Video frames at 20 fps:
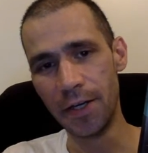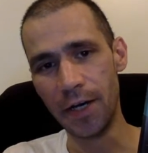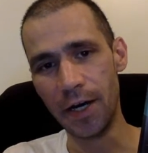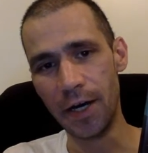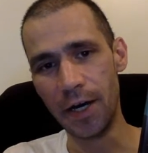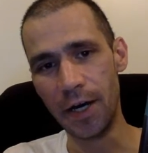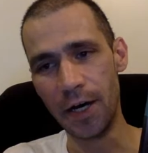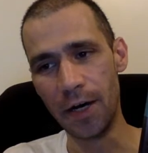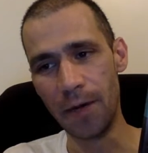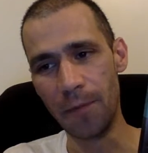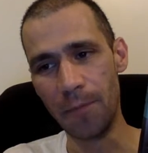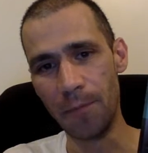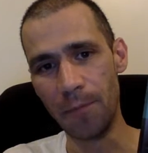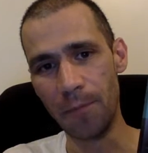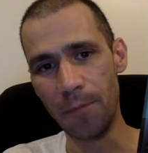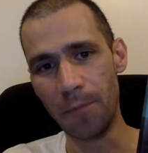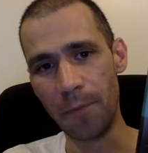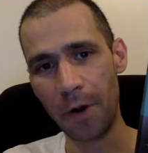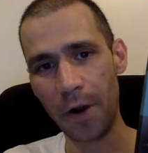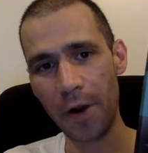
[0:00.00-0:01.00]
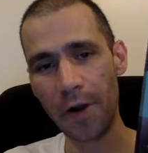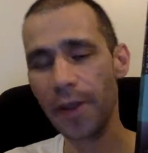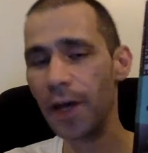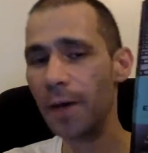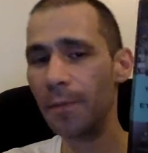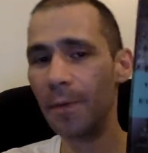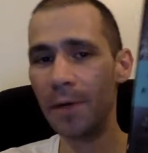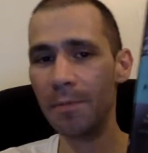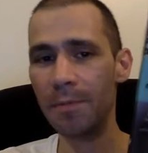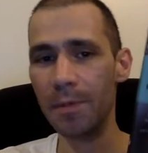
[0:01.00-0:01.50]
Part of
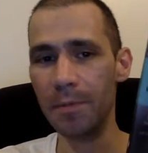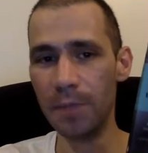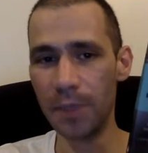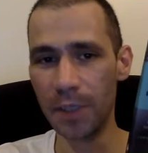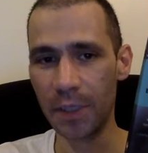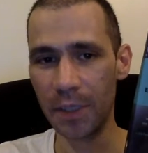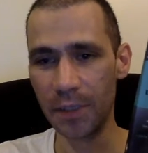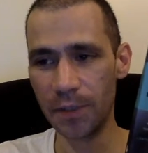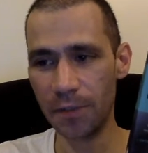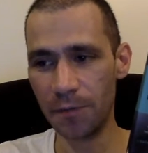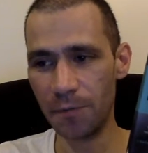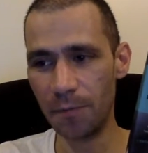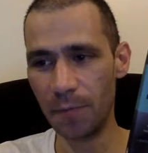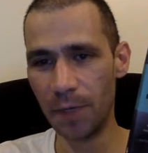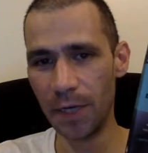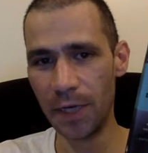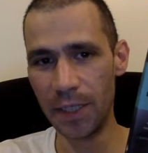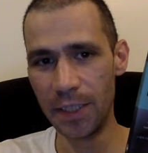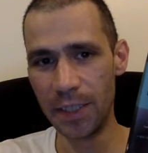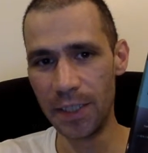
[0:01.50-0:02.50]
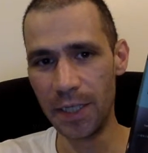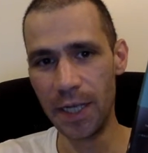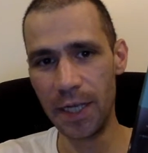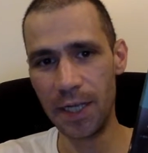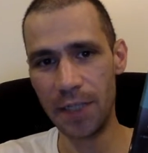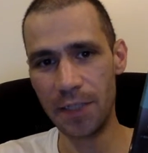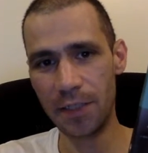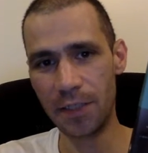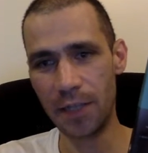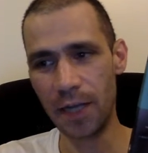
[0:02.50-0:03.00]
that might be because of my
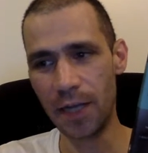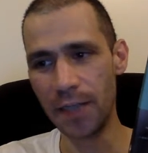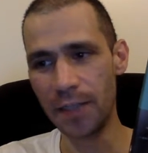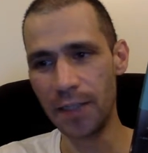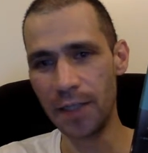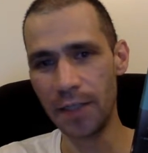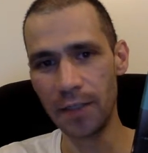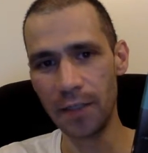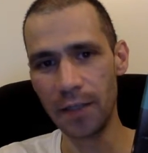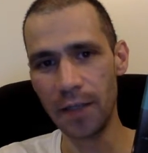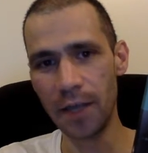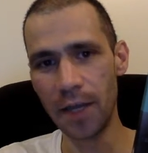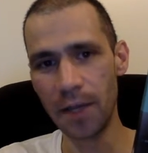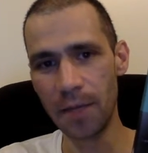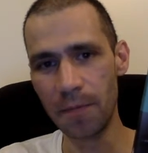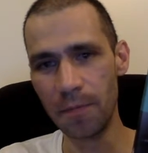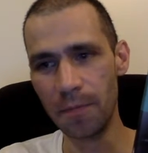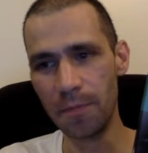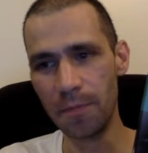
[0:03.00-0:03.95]
taste. I tend to like